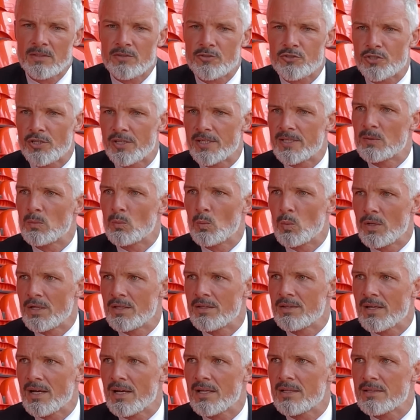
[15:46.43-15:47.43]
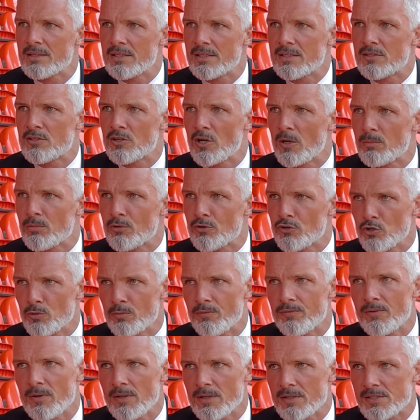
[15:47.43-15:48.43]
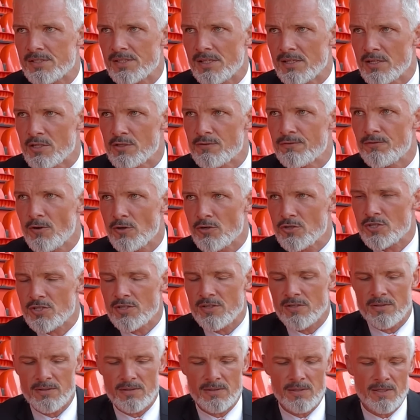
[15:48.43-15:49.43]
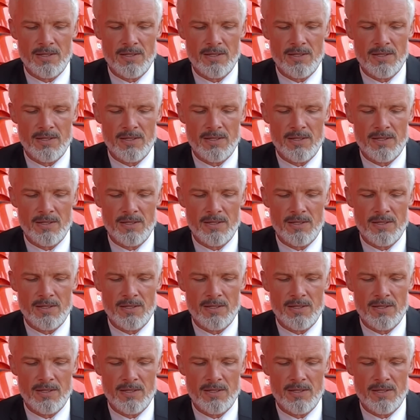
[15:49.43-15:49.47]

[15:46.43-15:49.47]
try and win that League Cup group stage first.